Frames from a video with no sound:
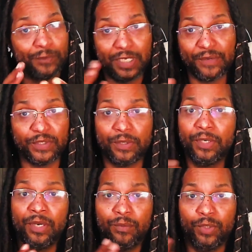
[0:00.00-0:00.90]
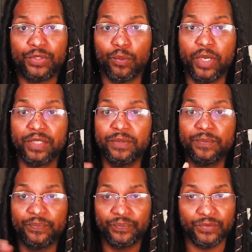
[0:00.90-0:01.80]
wherever which one
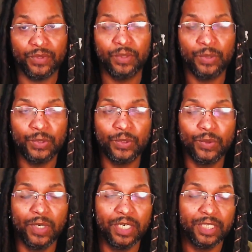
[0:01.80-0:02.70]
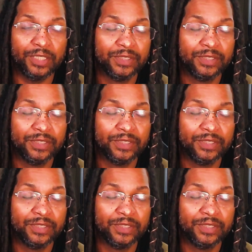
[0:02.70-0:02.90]
you uh